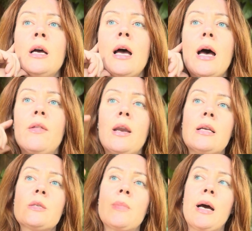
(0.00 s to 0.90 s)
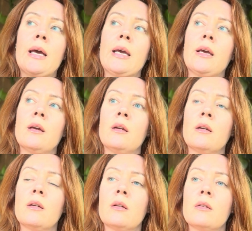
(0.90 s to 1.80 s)
And then as
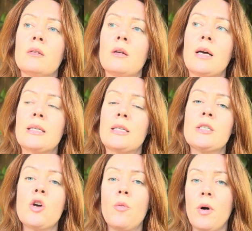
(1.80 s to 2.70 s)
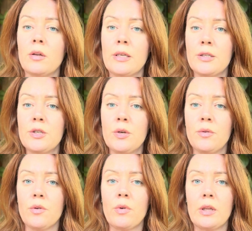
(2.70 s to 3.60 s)
I snowballed into
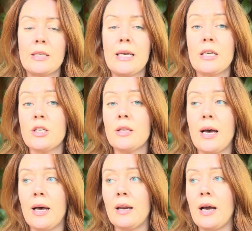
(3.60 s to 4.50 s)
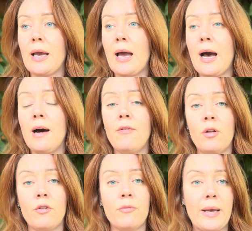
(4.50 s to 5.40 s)
the realization that I have
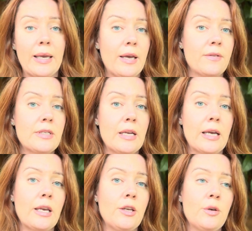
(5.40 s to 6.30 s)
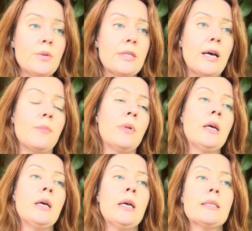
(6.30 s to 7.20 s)
all of my gifts and I can use them
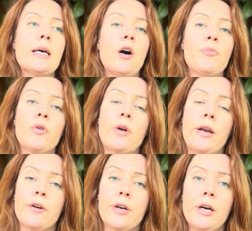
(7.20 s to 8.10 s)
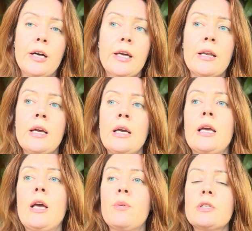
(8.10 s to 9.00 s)
to help the greater good,
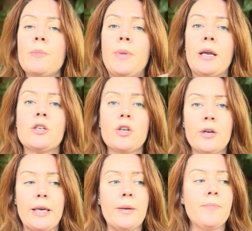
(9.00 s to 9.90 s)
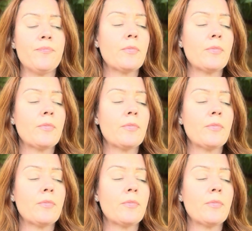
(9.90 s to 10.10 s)
it was a big journey.